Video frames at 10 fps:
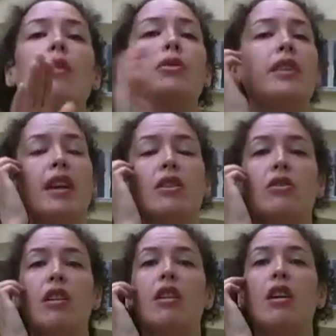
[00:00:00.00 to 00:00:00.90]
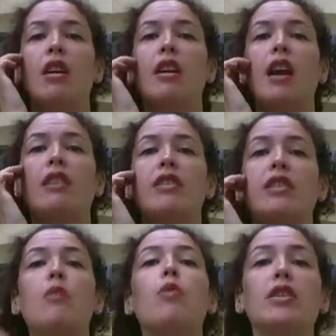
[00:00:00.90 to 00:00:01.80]
You're not putting extra
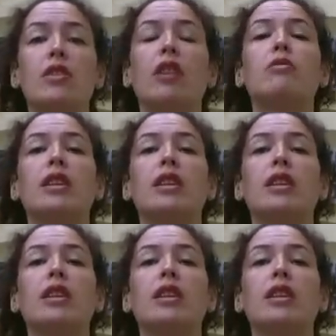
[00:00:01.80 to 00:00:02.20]
calories in when you